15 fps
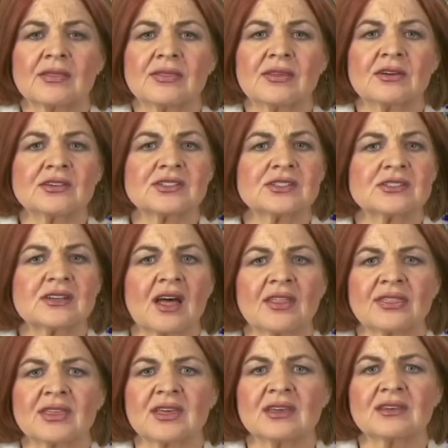There's
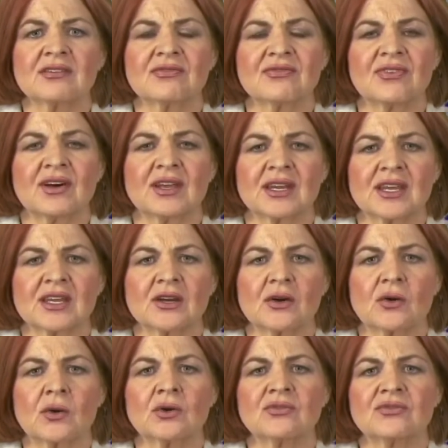nothing funny
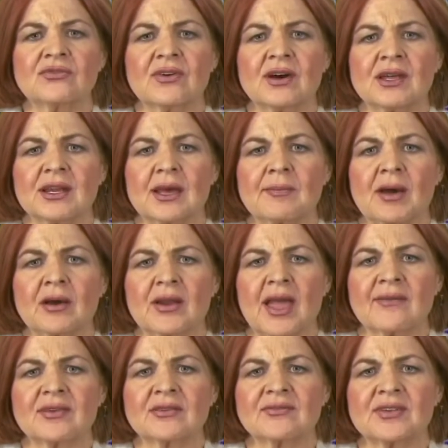or fun about
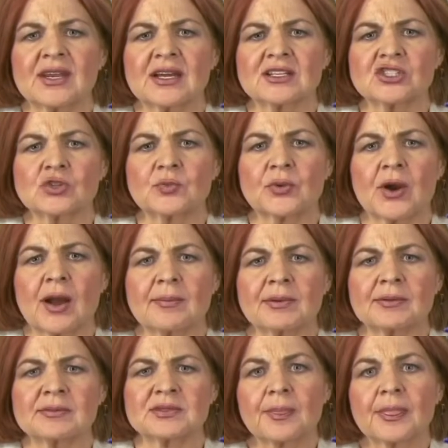having financial
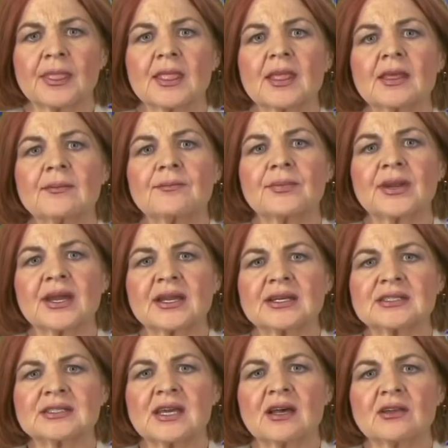problems, but I
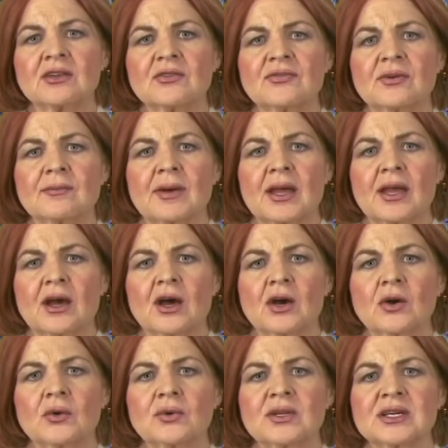can tell you from my
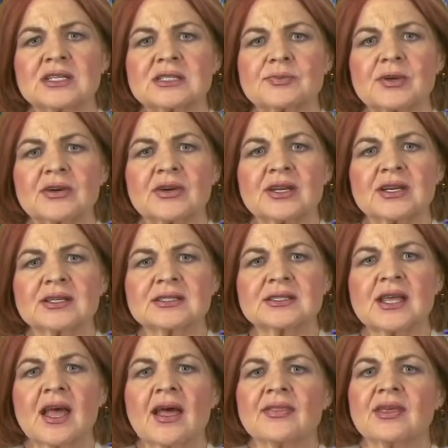own
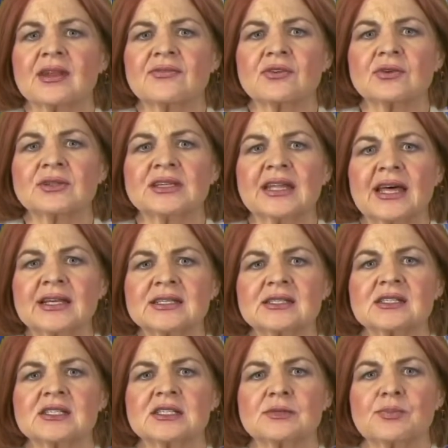experience that if you let
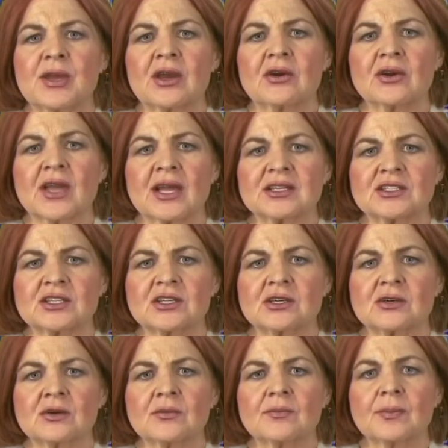despair get to
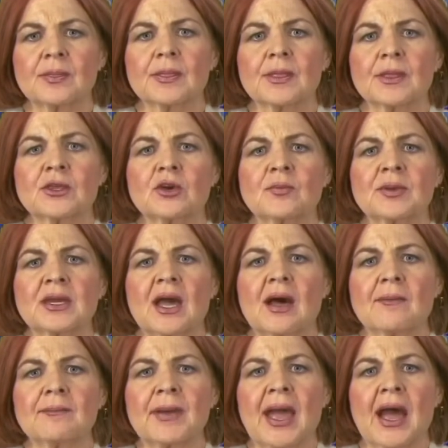you, you'll
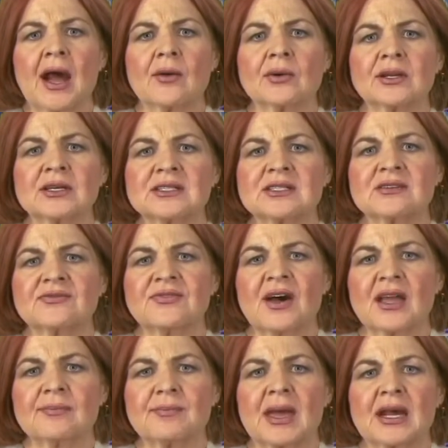become powerless to
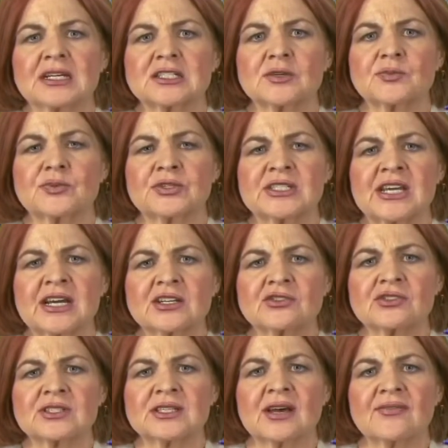fight back to protect
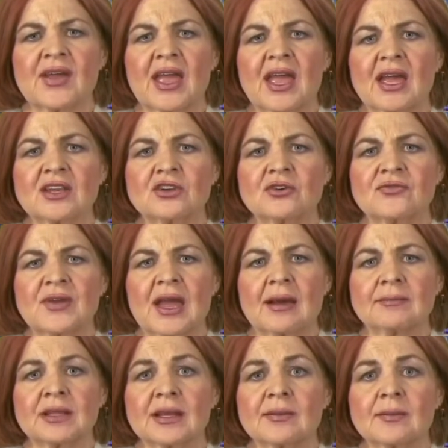yourself and your
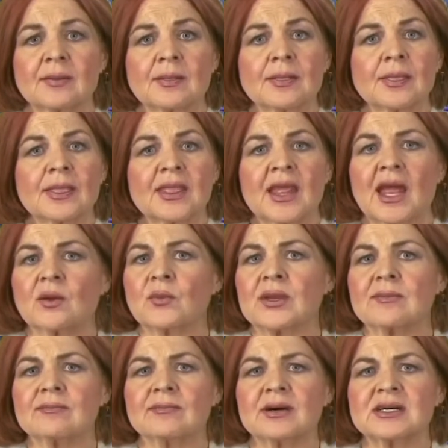family. And
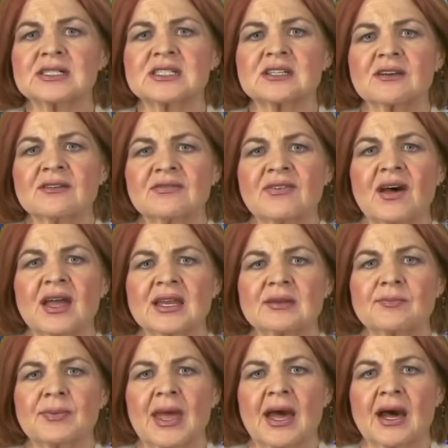we must
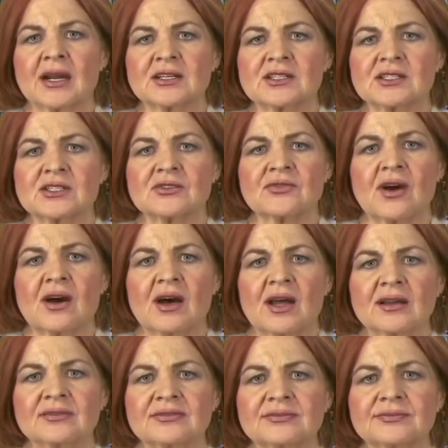fight back to
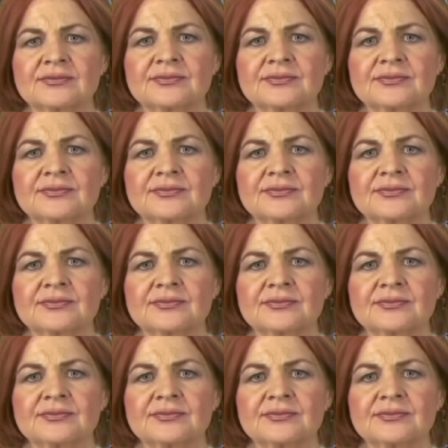survive.